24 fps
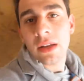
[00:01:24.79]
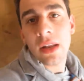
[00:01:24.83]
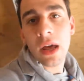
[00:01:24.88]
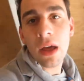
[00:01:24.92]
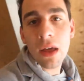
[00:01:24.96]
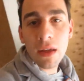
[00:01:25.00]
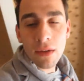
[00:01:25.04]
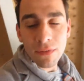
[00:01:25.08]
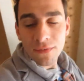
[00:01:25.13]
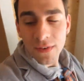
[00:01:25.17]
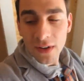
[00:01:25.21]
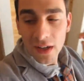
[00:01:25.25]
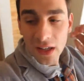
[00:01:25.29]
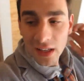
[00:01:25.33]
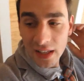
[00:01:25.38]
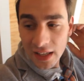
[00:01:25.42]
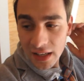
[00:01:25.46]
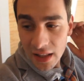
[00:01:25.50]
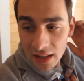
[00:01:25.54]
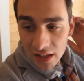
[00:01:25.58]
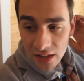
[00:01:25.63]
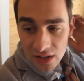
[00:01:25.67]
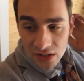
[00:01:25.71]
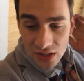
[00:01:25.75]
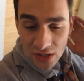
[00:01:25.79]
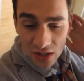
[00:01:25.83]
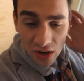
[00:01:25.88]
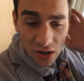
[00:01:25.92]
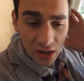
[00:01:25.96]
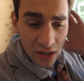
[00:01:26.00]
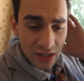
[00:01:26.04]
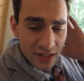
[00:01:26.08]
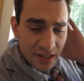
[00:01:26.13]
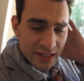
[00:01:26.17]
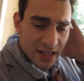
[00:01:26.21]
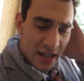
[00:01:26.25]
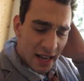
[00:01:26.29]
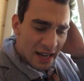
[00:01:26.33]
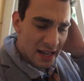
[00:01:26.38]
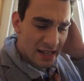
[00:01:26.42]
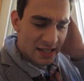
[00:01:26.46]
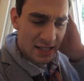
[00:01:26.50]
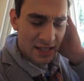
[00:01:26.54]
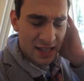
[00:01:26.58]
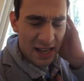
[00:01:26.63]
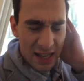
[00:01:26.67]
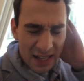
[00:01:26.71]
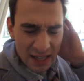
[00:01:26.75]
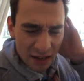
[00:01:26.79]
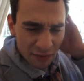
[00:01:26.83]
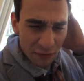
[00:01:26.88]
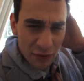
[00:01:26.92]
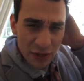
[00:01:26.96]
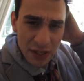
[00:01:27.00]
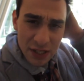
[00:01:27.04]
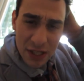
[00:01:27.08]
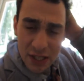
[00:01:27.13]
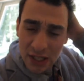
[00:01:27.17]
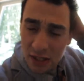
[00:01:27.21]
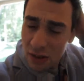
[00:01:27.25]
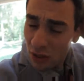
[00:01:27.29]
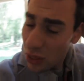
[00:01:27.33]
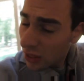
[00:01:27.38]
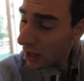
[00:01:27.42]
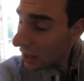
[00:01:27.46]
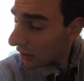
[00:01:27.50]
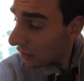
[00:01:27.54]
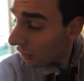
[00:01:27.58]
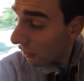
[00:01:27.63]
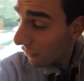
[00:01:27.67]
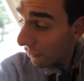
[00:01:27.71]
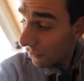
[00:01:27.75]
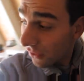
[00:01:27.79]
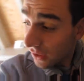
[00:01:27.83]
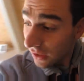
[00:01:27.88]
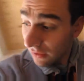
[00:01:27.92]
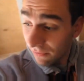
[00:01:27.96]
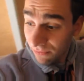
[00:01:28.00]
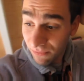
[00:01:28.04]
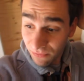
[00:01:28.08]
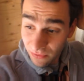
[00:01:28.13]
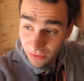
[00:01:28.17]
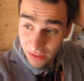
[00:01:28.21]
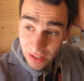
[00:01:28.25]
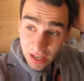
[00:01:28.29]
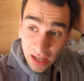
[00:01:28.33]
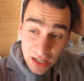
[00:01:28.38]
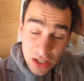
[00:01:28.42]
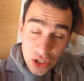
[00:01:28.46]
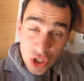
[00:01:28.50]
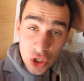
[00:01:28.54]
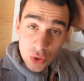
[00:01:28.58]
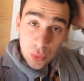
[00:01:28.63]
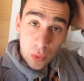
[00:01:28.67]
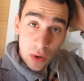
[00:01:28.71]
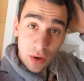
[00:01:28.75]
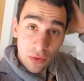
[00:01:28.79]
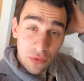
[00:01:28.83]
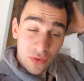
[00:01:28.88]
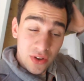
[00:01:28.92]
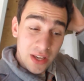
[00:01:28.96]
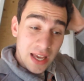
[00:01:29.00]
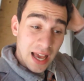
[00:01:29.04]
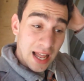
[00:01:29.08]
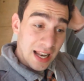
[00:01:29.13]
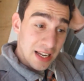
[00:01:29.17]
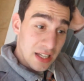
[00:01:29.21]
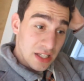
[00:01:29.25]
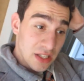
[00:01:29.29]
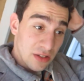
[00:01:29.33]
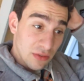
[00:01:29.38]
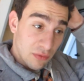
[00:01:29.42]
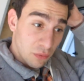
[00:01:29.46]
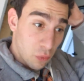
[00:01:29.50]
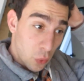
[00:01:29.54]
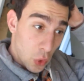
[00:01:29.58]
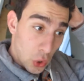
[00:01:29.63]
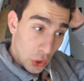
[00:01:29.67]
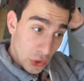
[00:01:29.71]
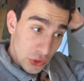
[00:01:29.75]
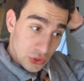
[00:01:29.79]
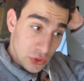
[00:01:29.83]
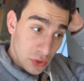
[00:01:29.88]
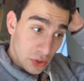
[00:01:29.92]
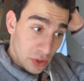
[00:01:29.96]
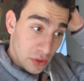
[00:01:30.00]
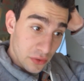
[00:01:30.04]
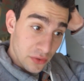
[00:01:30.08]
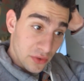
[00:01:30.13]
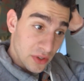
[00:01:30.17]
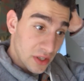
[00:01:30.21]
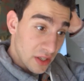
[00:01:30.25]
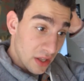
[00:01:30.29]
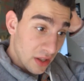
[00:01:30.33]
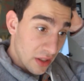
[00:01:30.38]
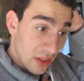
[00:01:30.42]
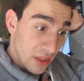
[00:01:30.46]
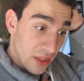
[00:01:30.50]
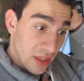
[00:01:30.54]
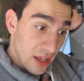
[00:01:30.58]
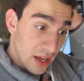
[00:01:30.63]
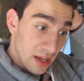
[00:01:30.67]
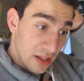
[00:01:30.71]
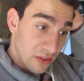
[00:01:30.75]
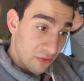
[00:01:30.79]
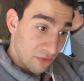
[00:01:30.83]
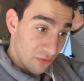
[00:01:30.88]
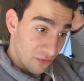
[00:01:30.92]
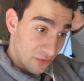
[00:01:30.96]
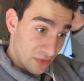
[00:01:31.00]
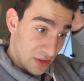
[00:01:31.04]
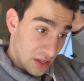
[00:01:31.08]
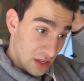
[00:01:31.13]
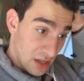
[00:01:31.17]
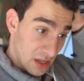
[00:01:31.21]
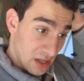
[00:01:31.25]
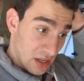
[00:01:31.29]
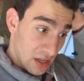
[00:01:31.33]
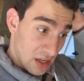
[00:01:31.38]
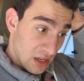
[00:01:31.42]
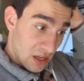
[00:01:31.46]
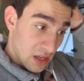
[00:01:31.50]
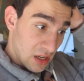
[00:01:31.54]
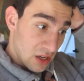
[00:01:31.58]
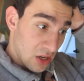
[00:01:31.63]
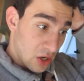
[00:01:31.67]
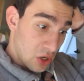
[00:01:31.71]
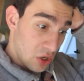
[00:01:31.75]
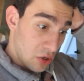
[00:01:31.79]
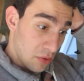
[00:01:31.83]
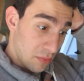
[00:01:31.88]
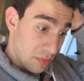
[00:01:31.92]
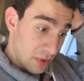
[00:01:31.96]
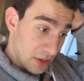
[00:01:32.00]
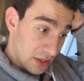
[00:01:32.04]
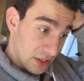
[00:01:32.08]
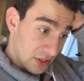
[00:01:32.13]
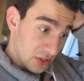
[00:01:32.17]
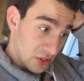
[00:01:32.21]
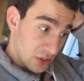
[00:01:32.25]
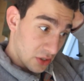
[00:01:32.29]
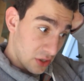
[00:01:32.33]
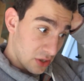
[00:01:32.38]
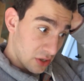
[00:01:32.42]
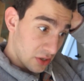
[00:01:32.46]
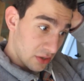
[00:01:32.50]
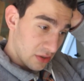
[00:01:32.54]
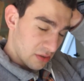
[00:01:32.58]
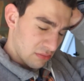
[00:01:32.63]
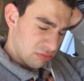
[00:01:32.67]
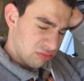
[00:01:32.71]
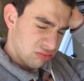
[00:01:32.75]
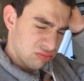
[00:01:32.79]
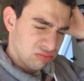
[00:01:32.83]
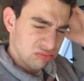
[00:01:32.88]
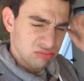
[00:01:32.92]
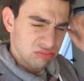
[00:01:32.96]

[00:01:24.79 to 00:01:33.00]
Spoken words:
Now I have to clean the entire desk, get everything off it, get 12 gallons of water over it, and then hope that it's gone.